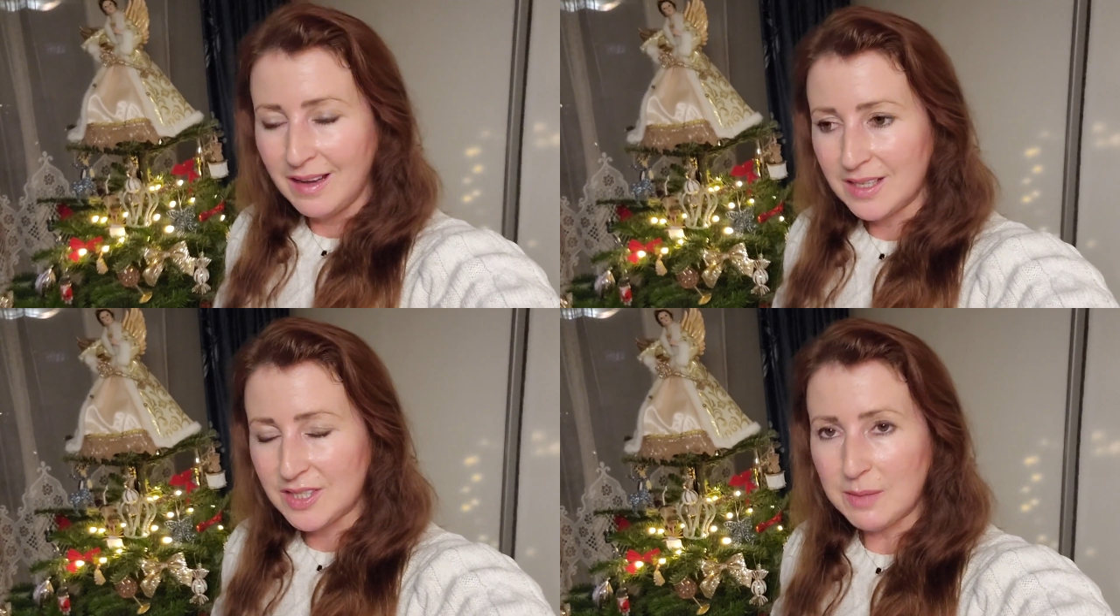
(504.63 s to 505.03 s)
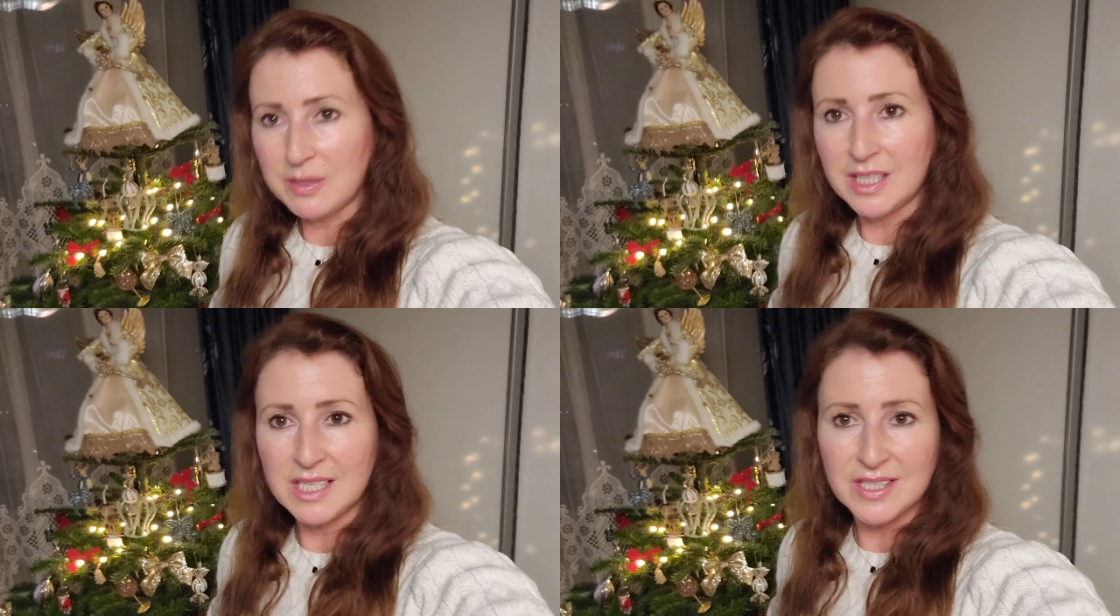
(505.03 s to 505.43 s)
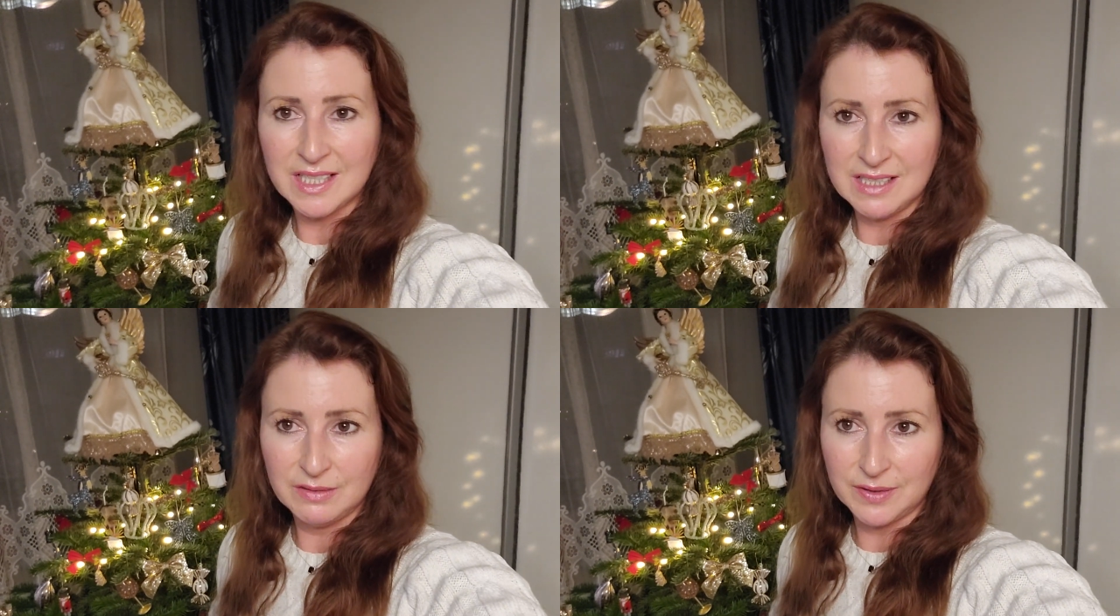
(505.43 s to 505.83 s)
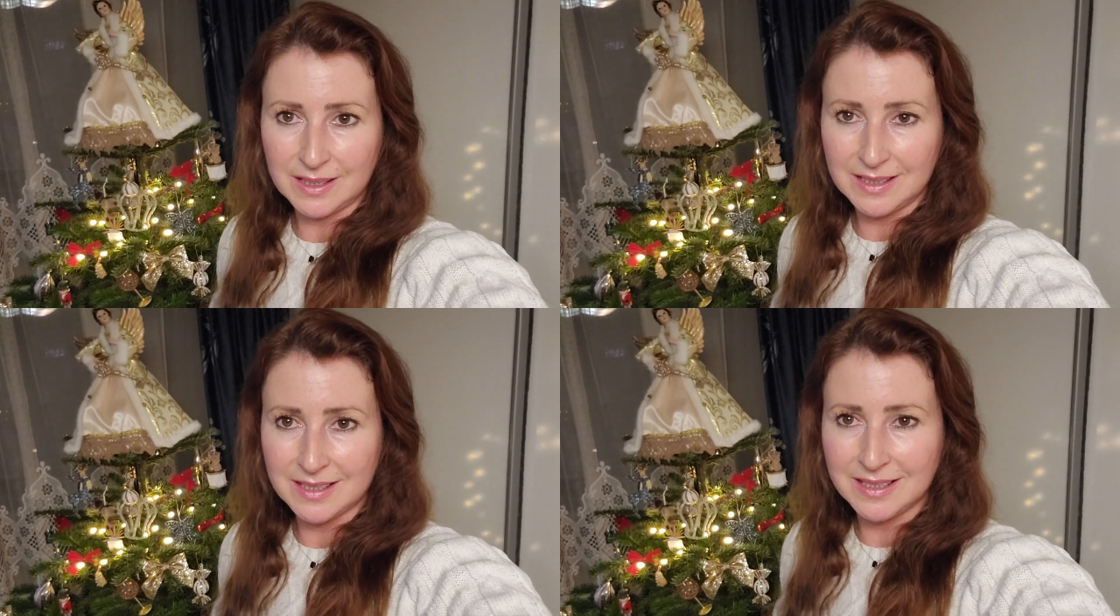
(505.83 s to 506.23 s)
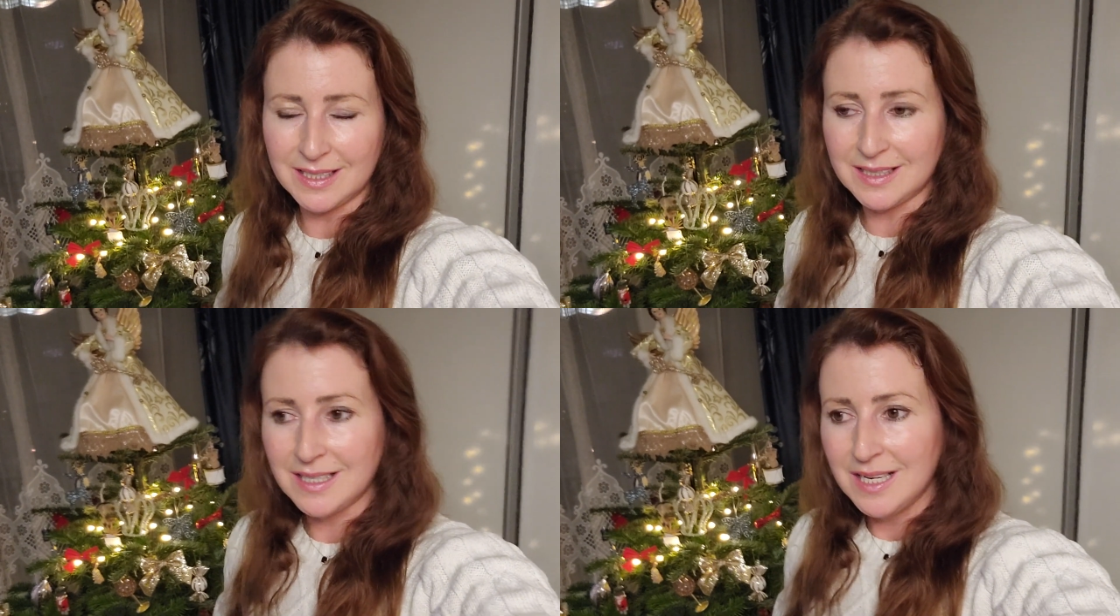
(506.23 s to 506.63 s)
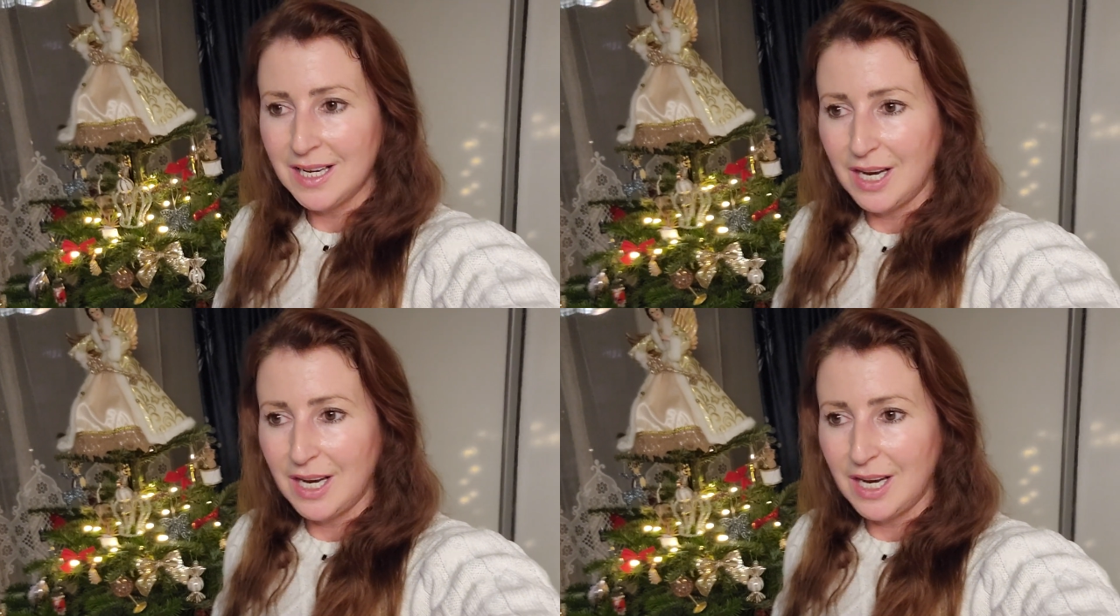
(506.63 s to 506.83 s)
as something insignificant, that